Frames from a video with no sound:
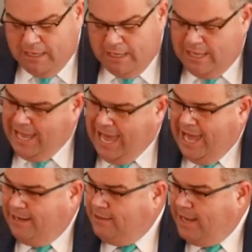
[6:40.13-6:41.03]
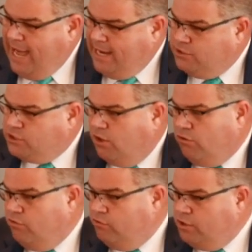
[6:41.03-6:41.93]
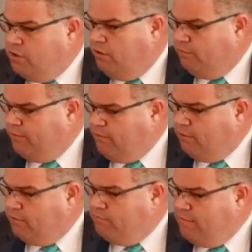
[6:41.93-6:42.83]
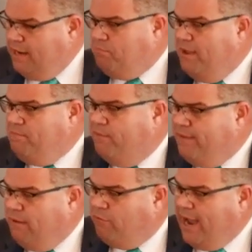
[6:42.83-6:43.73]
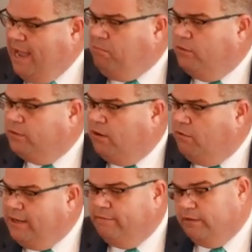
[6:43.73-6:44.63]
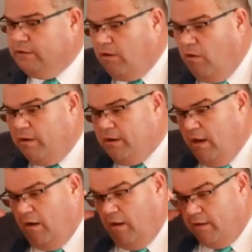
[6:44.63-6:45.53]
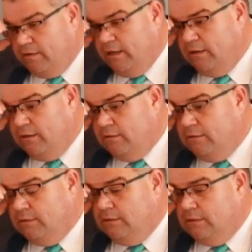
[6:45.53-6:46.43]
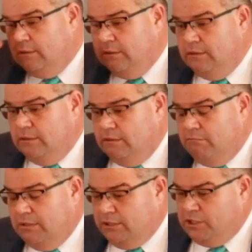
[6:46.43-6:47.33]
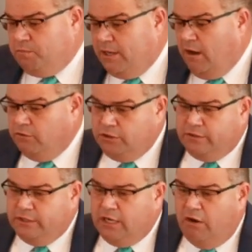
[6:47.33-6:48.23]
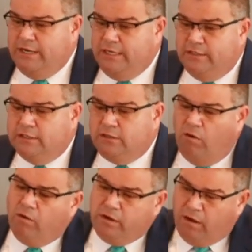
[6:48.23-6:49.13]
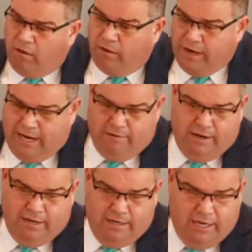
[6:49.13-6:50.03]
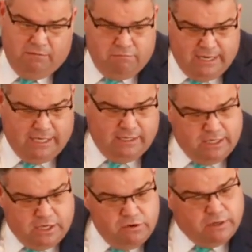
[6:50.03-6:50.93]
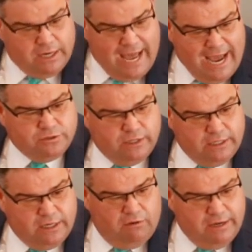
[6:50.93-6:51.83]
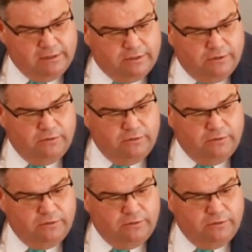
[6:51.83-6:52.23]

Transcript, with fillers: And, uh, and so, you know, there were many people that were able to go into the courtyard. But just because you could go into the courtyard area didn't mean that you could actually go into